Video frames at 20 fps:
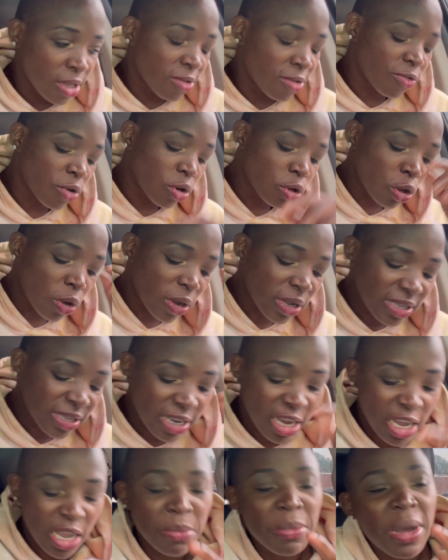For a long
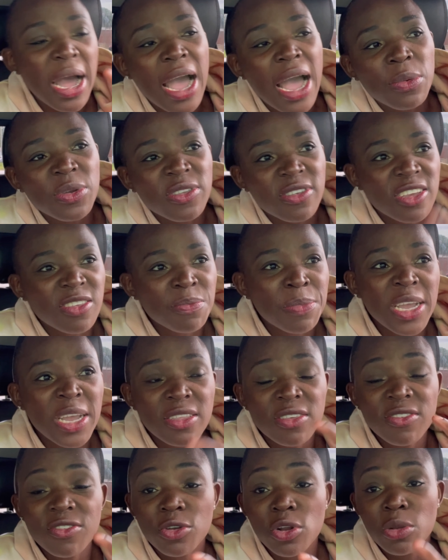time, I was
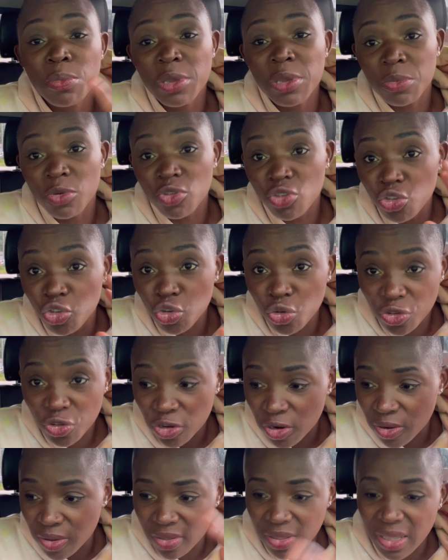expecting certain people to do
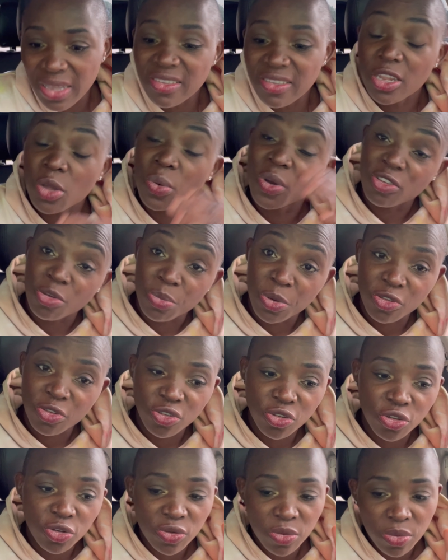certain things that they were supposed to
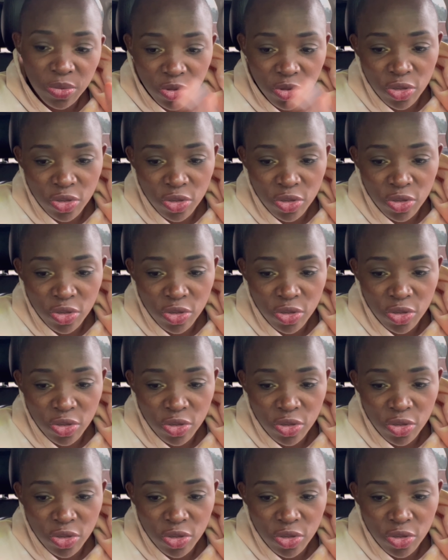do,